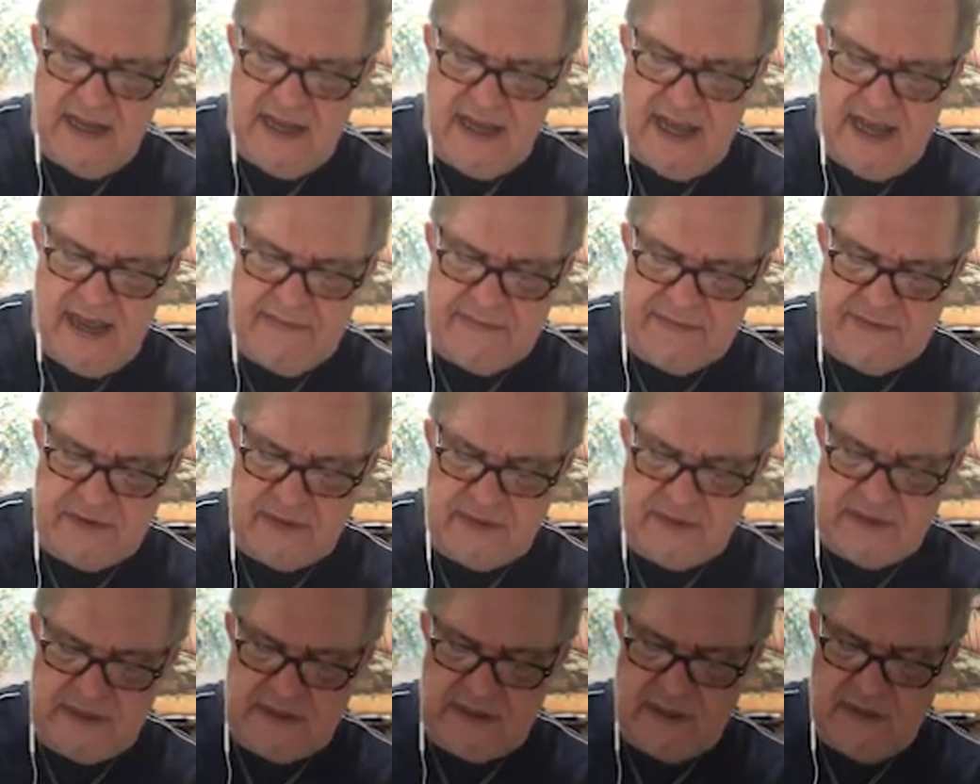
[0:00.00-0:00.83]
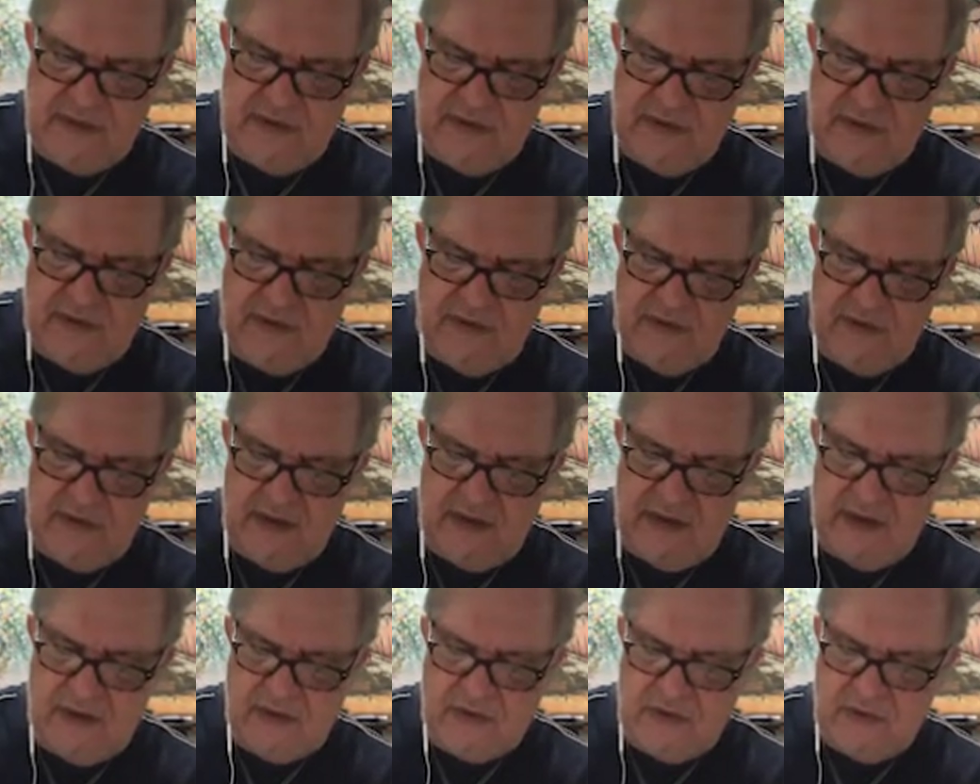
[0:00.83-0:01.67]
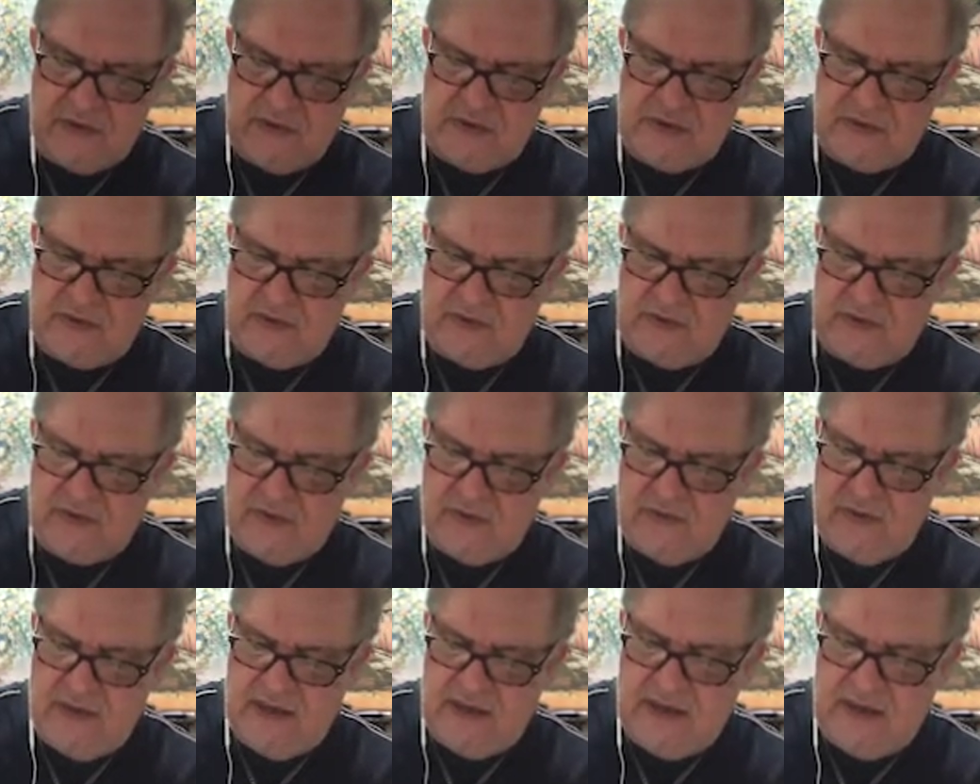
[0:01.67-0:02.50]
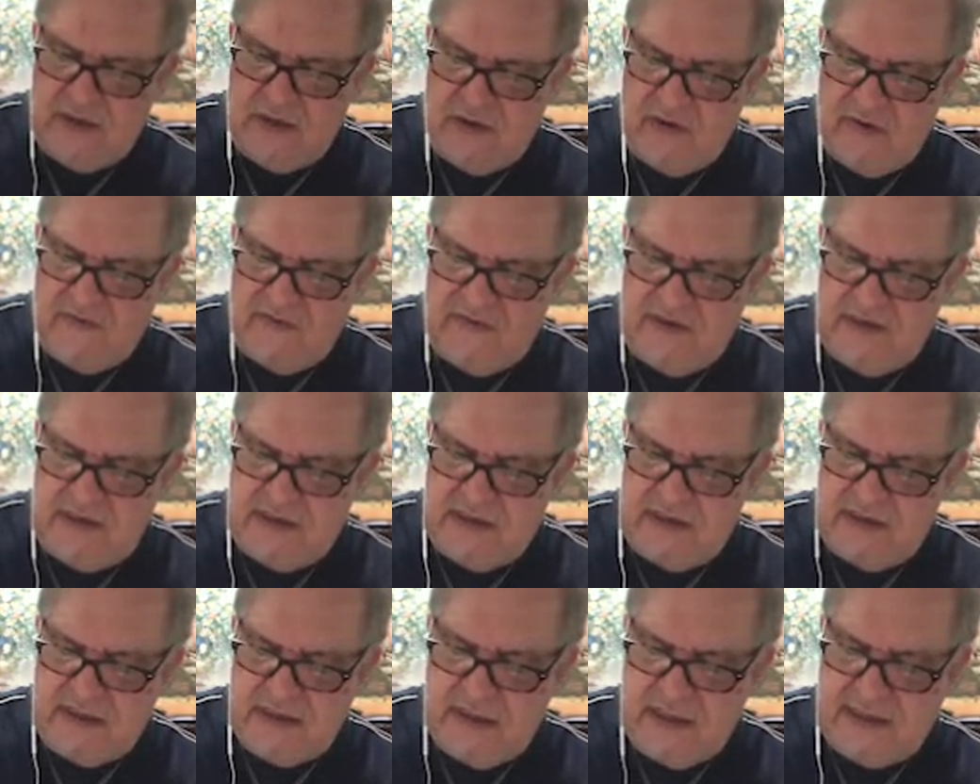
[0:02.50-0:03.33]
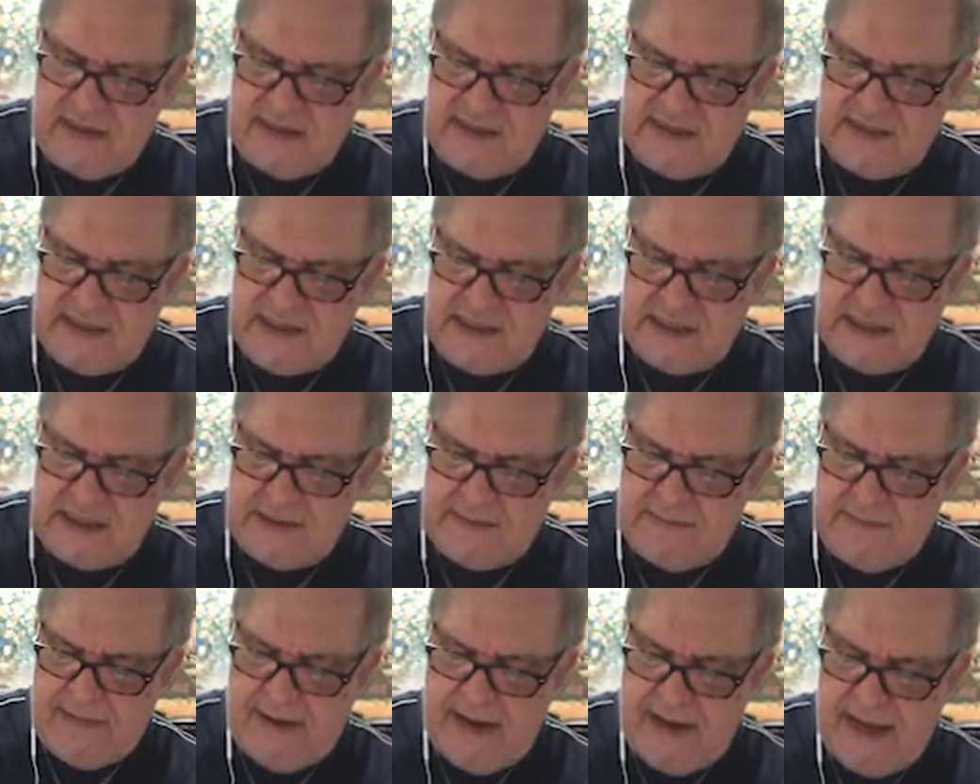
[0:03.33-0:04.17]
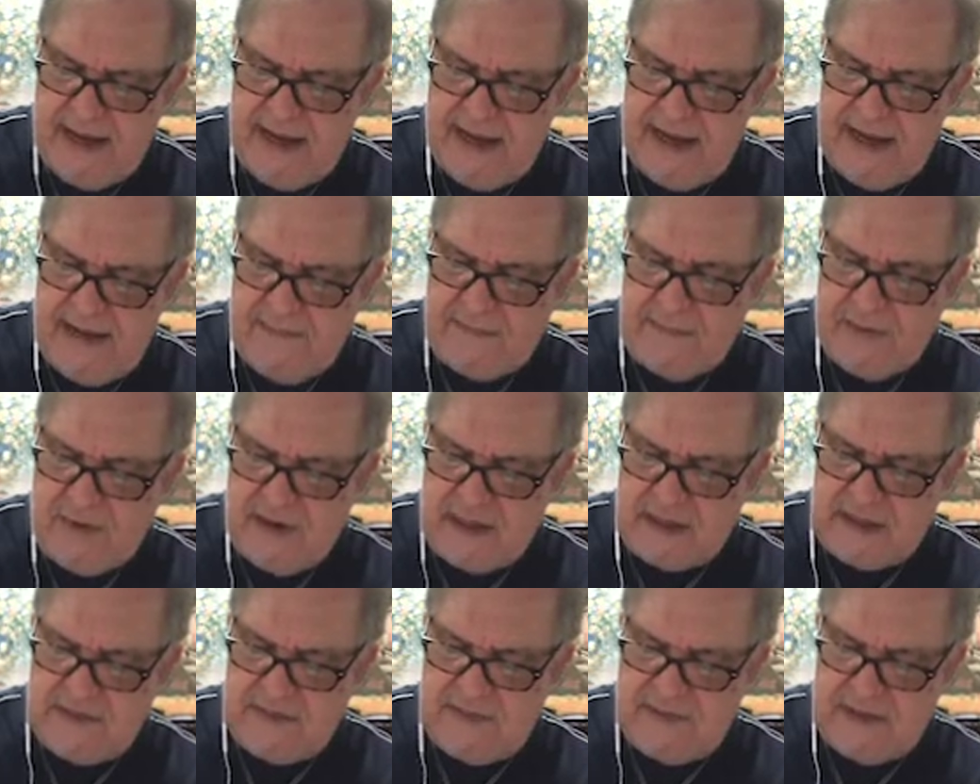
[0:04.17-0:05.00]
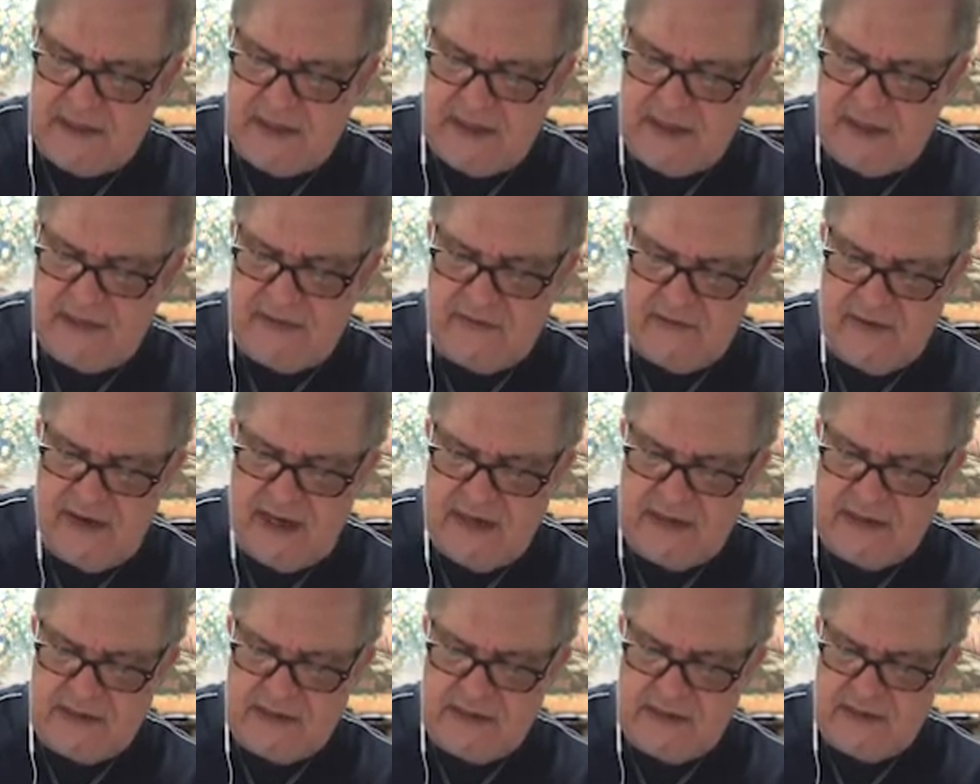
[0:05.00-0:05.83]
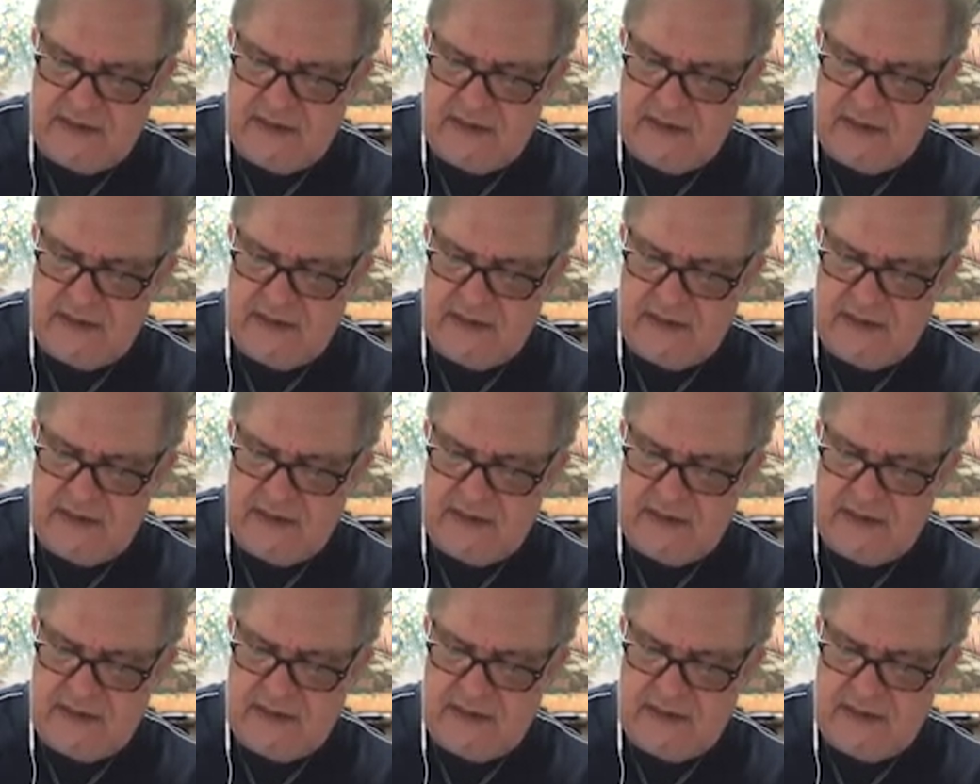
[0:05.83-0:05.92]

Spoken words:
Epsilon 0 equals to 1 over 36 pi approximately, right?